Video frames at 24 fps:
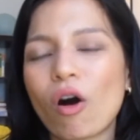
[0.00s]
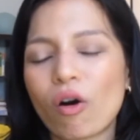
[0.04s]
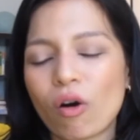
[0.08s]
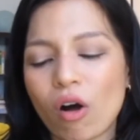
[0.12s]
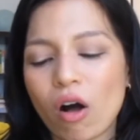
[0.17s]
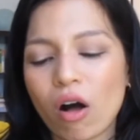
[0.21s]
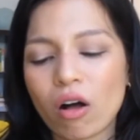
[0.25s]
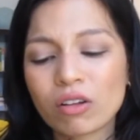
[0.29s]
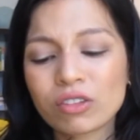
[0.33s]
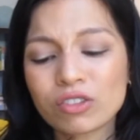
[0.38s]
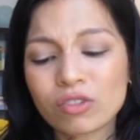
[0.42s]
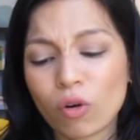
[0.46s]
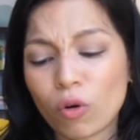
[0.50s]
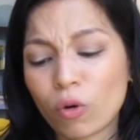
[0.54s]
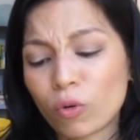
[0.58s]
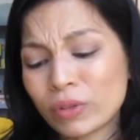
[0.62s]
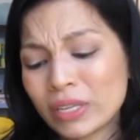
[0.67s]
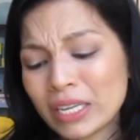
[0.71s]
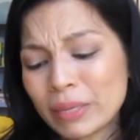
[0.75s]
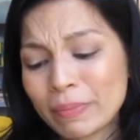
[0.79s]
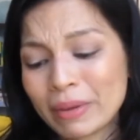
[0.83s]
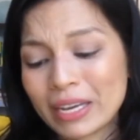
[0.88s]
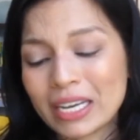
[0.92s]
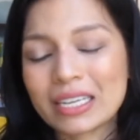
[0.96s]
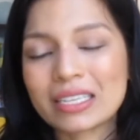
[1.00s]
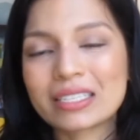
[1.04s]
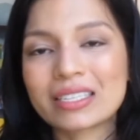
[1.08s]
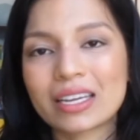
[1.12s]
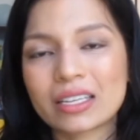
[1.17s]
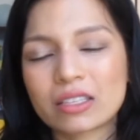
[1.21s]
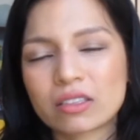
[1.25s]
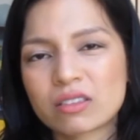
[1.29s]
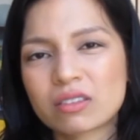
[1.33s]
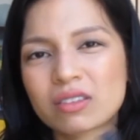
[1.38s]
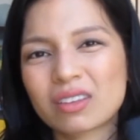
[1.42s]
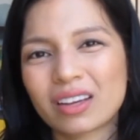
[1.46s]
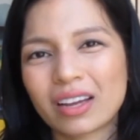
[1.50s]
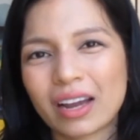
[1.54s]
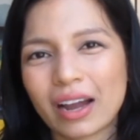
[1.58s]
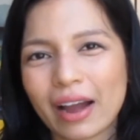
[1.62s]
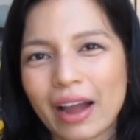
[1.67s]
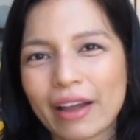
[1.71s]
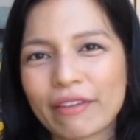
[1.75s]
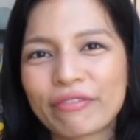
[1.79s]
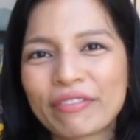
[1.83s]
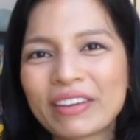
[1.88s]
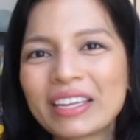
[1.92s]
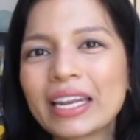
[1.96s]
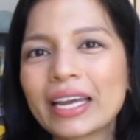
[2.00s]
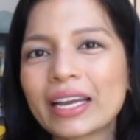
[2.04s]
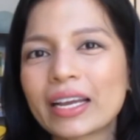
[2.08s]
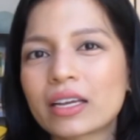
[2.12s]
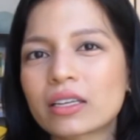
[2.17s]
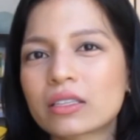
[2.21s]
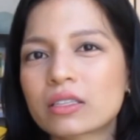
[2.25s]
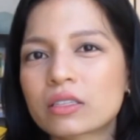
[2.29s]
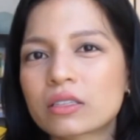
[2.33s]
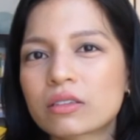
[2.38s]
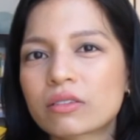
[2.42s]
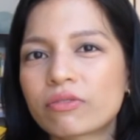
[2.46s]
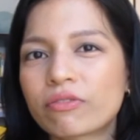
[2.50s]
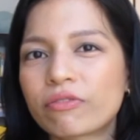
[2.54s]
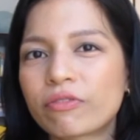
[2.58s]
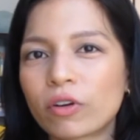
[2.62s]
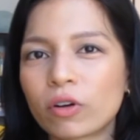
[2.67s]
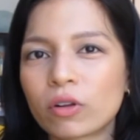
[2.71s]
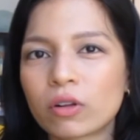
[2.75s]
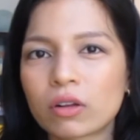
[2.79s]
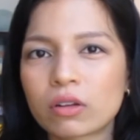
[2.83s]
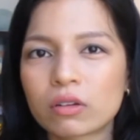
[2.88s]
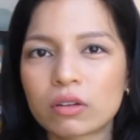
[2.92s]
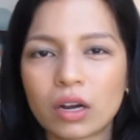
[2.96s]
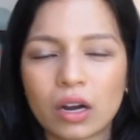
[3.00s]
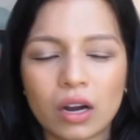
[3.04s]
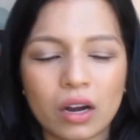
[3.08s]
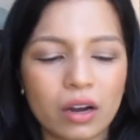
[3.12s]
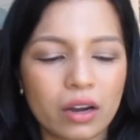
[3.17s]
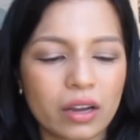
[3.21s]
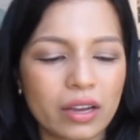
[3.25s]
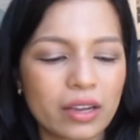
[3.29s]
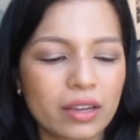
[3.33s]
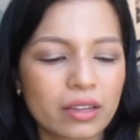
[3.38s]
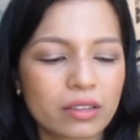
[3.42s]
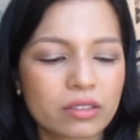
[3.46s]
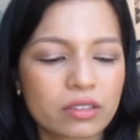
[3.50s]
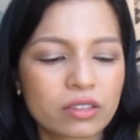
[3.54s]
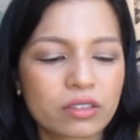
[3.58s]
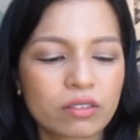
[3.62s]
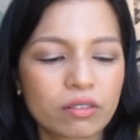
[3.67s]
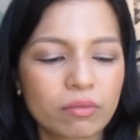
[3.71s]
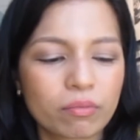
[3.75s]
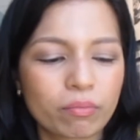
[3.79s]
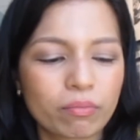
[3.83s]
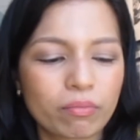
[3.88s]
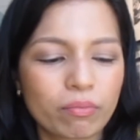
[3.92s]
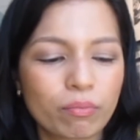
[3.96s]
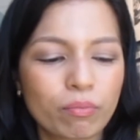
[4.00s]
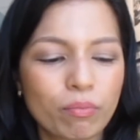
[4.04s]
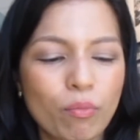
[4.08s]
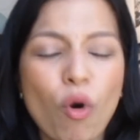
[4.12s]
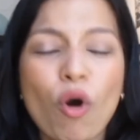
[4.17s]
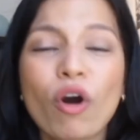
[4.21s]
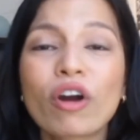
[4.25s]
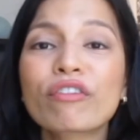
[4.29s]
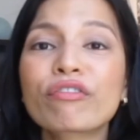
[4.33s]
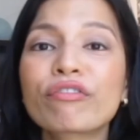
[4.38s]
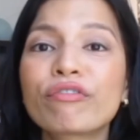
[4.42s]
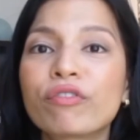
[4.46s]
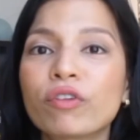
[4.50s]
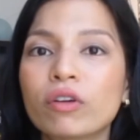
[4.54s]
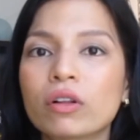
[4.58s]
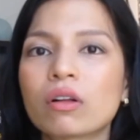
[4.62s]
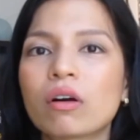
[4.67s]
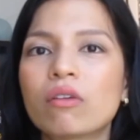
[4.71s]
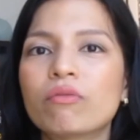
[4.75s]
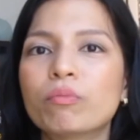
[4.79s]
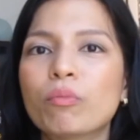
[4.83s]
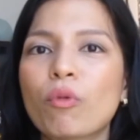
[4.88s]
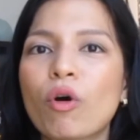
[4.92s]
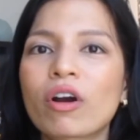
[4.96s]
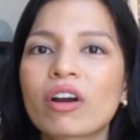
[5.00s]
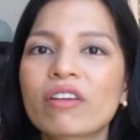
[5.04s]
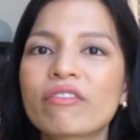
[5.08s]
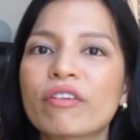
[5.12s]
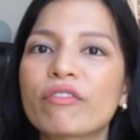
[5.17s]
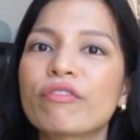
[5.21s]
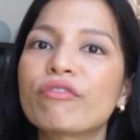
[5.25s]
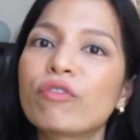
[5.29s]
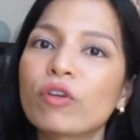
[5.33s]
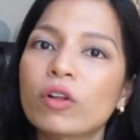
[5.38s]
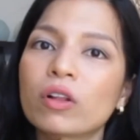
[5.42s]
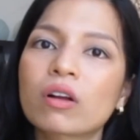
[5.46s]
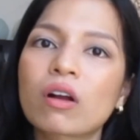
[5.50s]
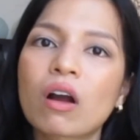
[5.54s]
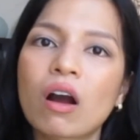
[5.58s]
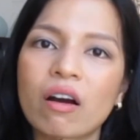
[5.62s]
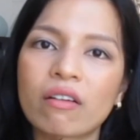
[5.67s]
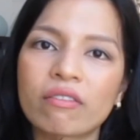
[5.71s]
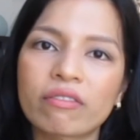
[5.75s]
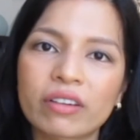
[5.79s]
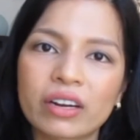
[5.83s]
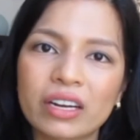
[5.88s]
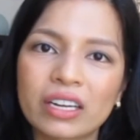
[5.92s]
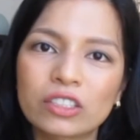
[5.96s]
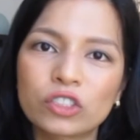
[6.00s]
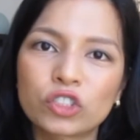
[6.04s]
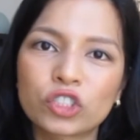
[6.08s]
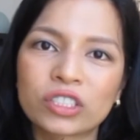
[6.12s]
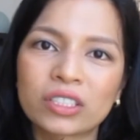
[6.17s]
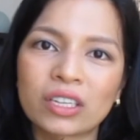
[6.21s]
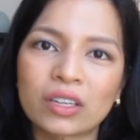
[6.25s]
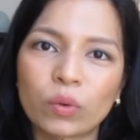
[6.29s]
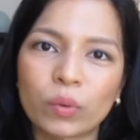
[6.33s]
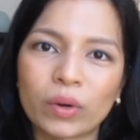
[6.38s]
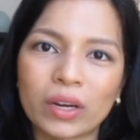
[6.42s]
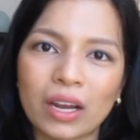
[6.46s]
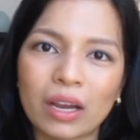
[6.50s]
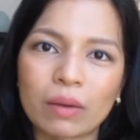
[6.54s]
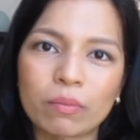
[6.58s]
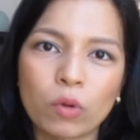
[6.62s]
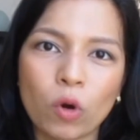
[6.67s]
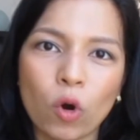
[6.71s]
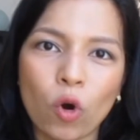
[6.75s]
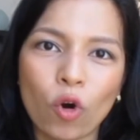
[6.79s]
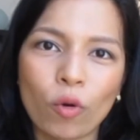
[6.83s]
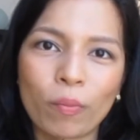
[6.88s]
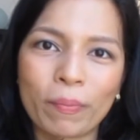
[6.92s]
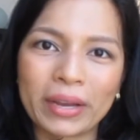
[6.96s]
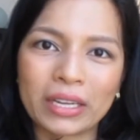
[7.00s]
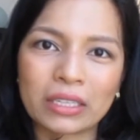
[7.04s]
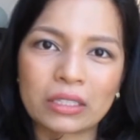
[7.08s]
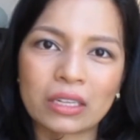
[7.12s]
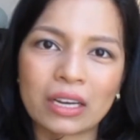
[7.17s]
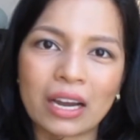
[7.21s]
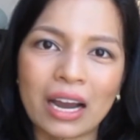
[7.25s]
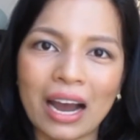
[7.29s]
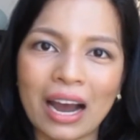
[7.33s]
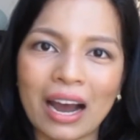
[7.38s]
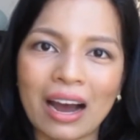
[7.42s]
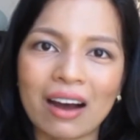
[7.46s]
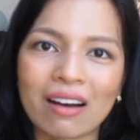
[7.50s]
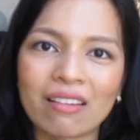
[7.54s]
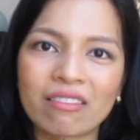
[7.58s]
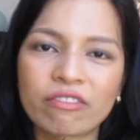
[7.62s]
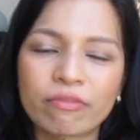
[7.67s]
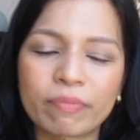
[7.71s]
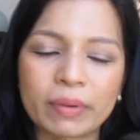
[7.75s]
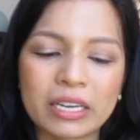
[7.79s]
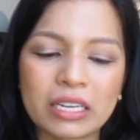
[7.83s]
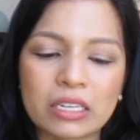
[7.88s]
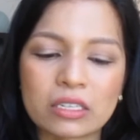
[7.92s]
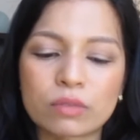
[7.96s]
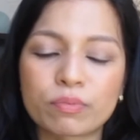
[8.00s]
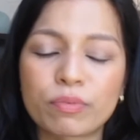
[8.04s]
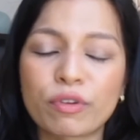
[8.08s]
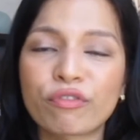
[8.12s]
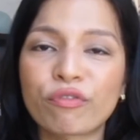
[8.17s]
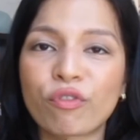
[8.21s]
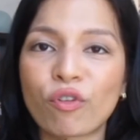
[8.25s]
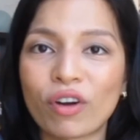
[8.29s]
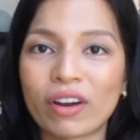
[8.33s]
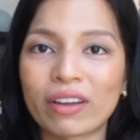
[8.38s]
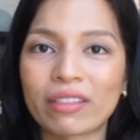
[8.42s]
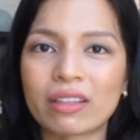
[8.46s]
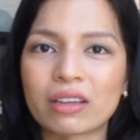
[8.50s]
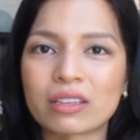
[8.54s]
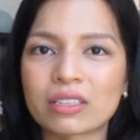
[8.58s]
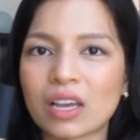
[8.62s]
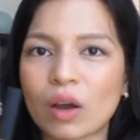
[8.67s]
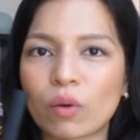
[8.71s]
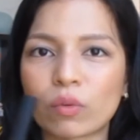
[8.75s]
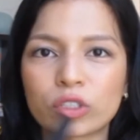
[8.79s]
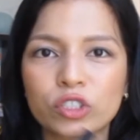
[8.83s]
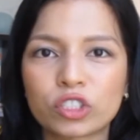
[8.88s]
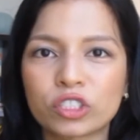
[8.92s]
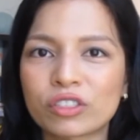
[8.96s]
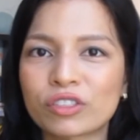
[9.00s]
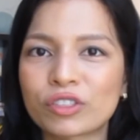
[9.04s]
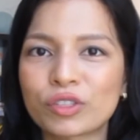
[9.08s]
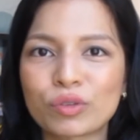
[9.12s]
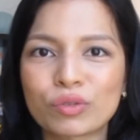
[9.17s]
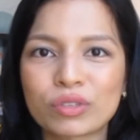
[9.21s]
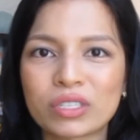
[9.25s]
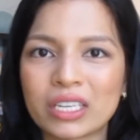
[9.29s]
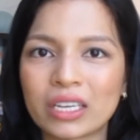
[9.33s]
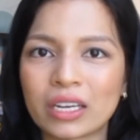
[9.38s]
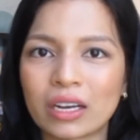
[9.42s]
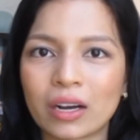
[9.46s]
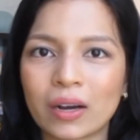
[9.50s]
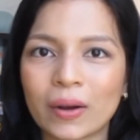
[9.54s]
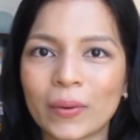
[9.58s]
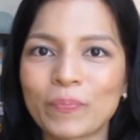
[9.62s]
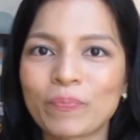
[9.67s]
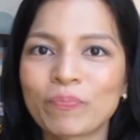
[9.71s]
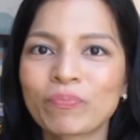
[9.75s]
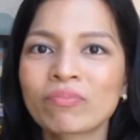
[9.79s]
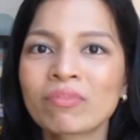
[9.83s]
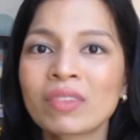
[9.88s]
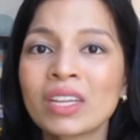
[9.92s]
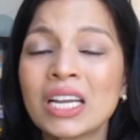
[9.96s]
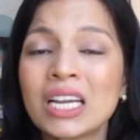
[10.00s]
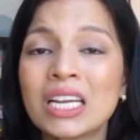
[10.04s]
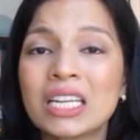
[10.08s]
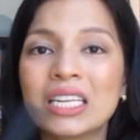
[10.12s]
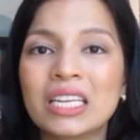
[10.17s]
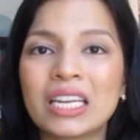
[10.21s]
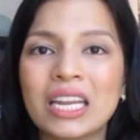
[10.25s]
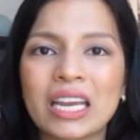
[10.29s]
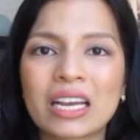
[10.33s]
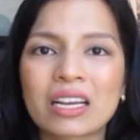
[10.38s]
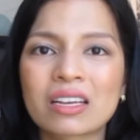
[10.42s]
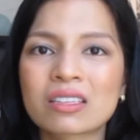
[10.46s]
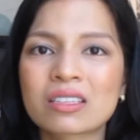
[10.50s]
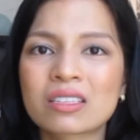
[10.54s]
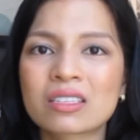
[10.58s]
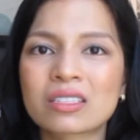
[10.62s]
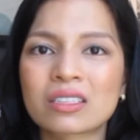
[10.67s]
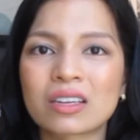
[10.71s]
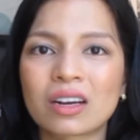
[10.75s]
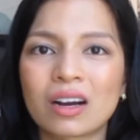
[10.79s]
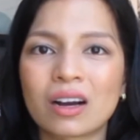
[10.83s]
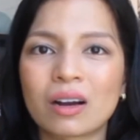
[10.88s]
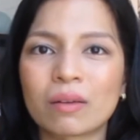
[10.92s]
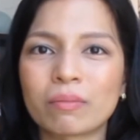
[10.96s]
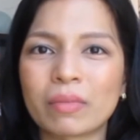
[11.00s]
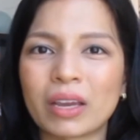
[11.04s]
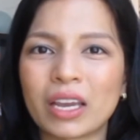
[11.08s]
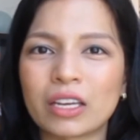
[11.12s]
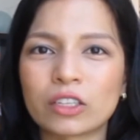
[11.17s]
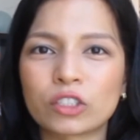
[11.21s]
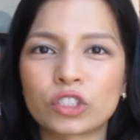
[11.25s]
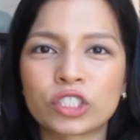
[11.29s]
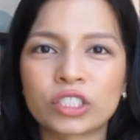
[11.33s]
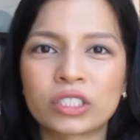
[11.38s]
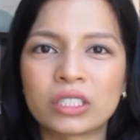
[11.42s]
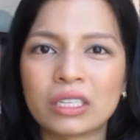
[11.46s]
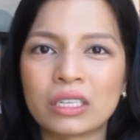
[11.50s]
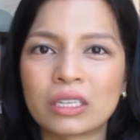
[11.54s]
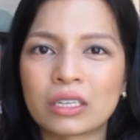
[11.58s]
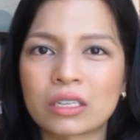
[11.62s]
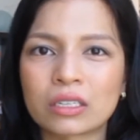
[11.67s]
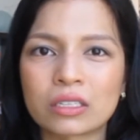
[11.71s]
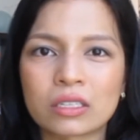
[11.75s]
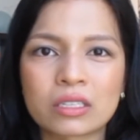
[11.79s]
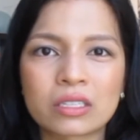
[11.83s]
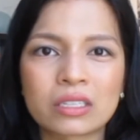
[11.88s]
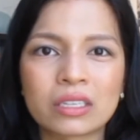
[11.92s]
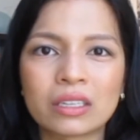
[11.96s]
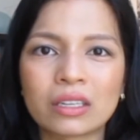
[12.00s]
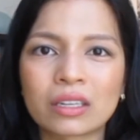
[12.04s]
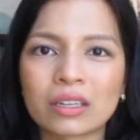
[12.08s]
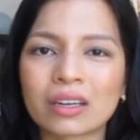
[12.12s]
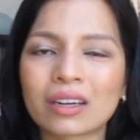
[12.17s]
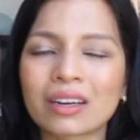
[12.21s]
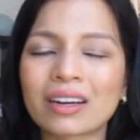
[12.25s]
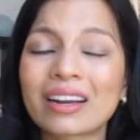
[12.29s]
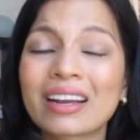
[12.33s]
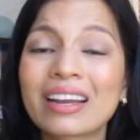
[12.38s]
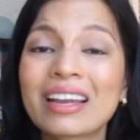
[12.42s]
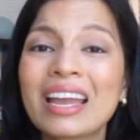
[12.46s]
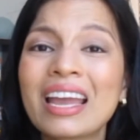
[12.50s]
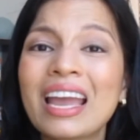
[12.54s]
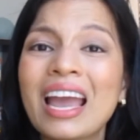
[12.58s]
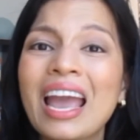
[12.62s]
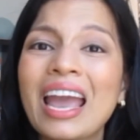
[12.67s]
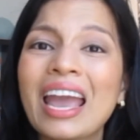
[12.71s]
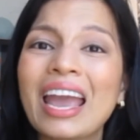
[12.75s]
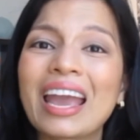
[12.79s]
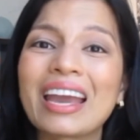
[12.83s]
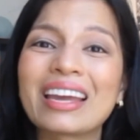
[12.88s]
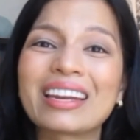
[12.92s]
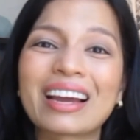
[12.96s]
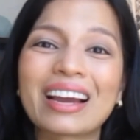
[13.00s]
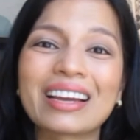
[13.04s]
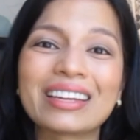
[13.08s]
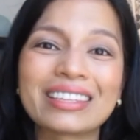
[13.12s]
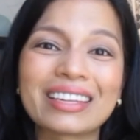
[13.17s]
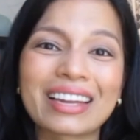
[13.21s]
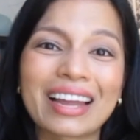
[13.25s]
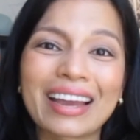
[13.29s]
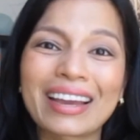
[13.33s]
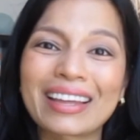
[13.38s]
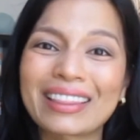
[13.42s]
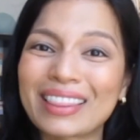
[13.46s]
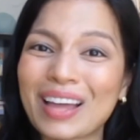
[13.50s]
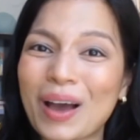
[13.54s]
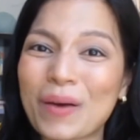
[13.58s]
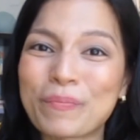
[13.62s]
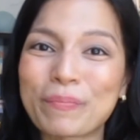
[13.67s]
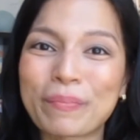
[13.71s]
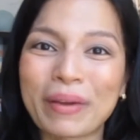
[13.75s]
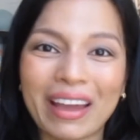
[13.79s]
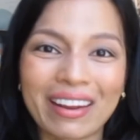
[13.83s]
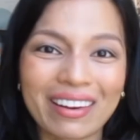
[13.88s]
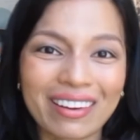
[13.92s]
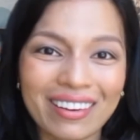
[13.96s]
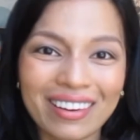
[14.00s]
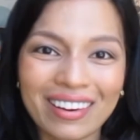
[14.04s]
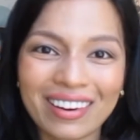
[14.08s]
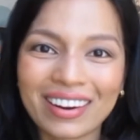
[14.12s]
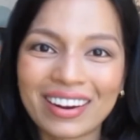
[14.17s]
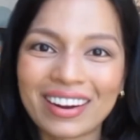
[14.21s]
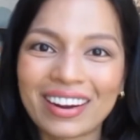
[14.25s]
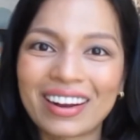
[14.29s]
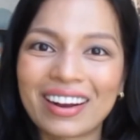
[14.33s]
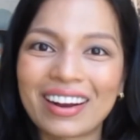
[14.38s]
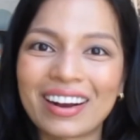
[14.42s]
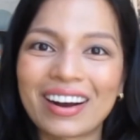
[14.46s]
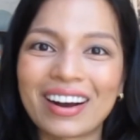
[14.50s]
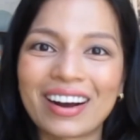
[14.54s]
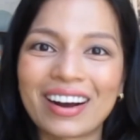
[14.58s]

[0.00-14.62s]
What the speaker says: Also, only because I feel like it's full, it's more of a full coverage than what I'm hoping to have, because before this I was just using a NYX HD concealer, and I like that better.